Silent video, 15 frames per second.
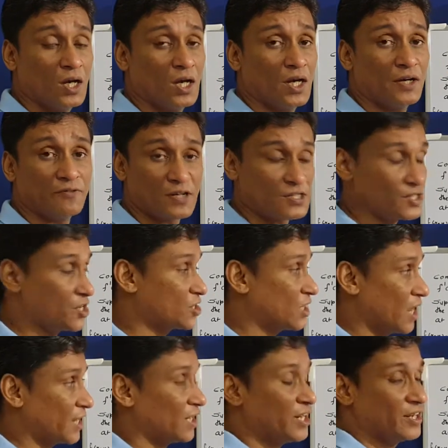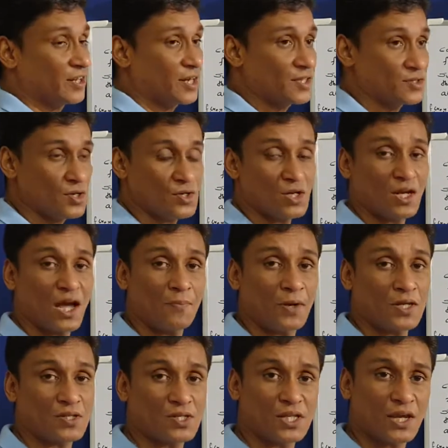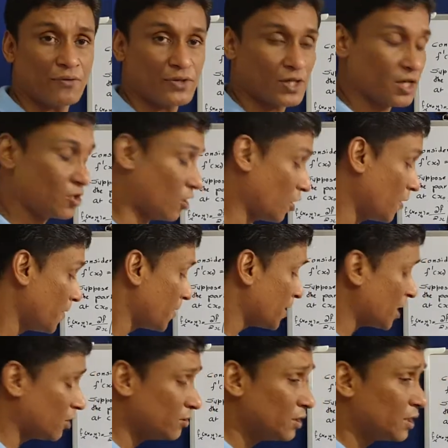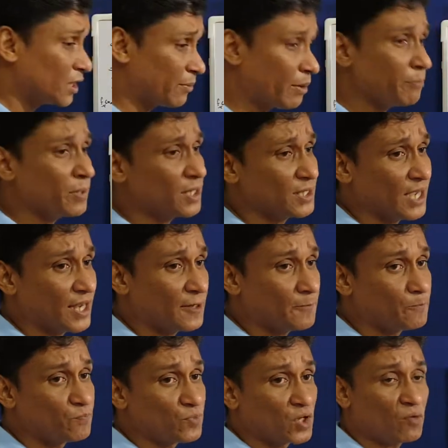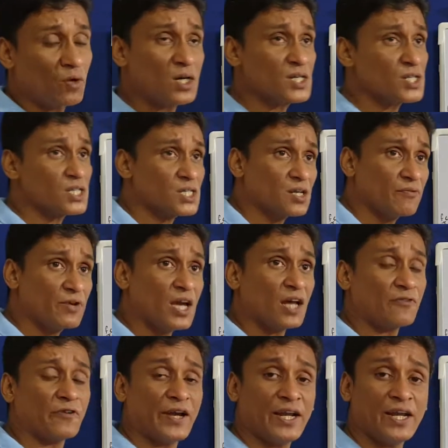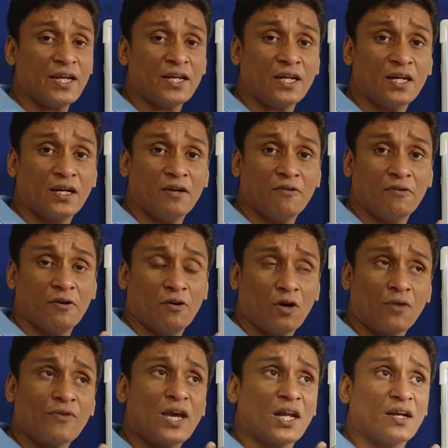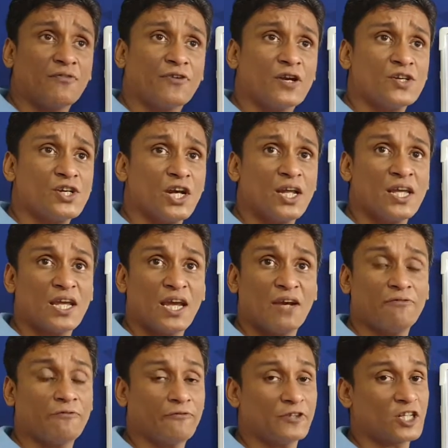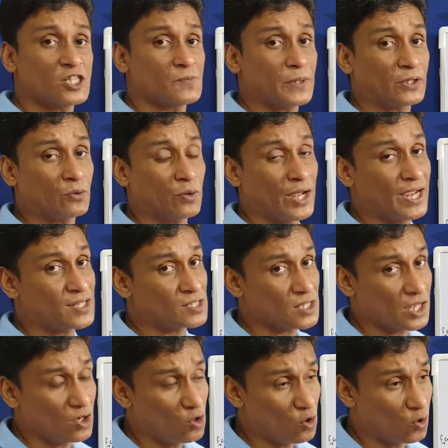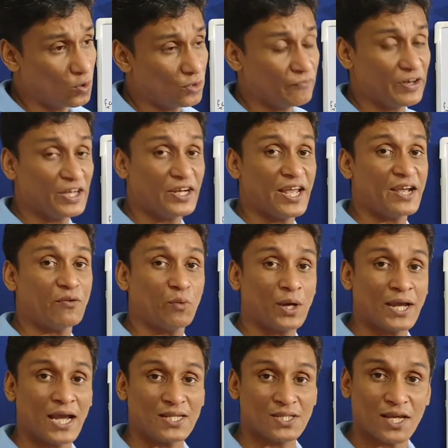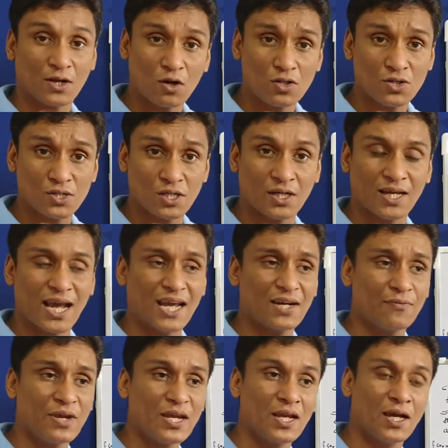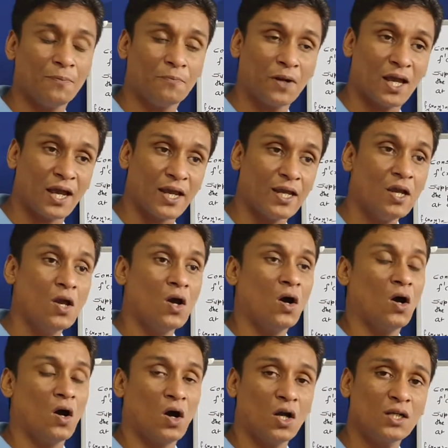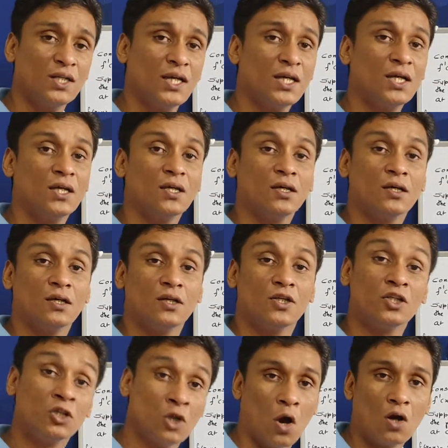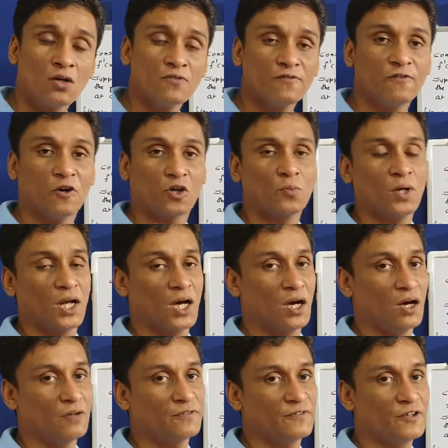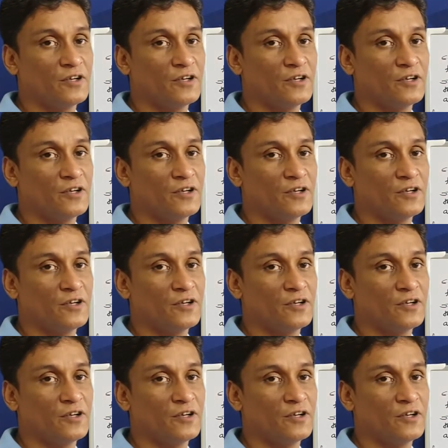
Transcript: differentiation like linearization, Laplace's equation and all. Now remember that once we are finding or we are differentiating f with respect to x alone, we take y as a constant and we apply all the known formula of